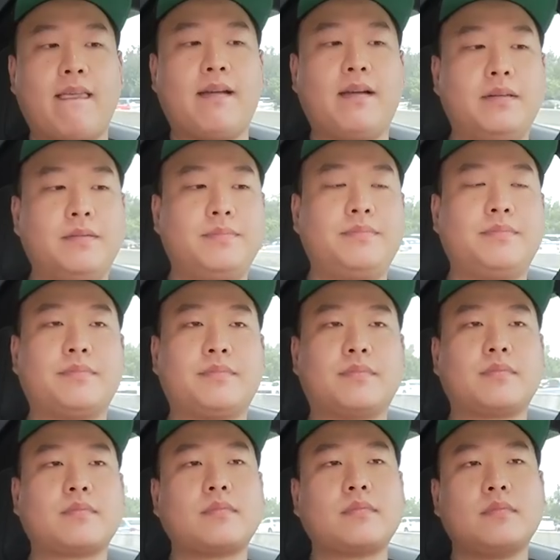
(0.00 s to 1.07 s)

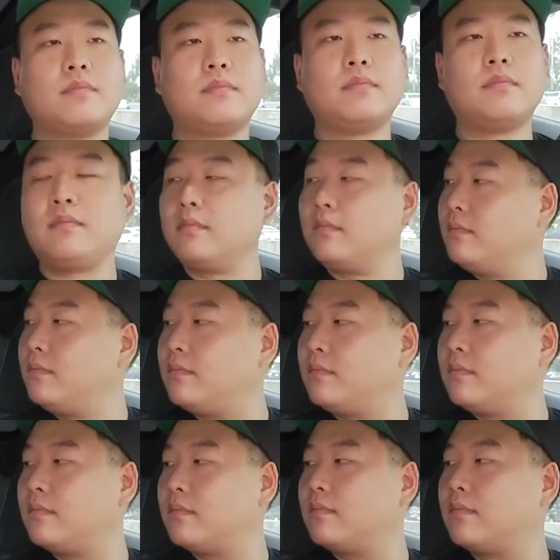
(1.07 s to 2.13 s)

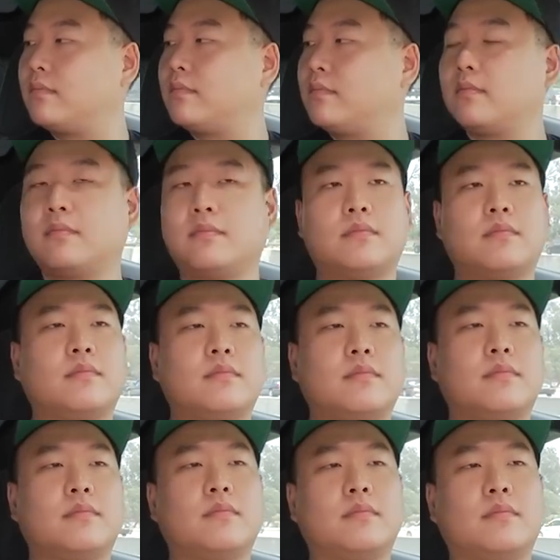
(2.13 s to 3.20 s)

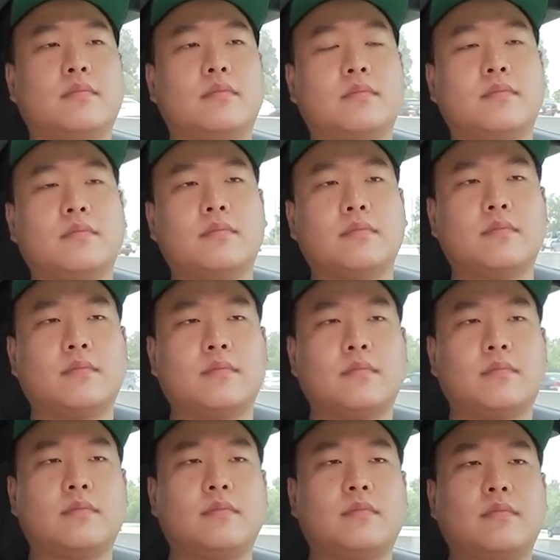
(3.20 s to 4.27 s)

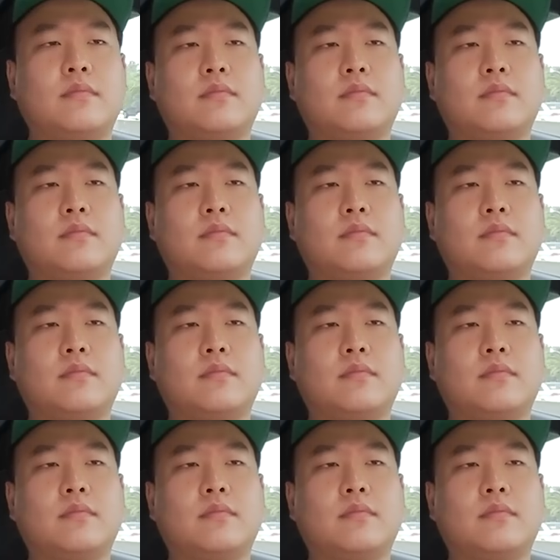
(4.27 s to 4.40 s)
(silent)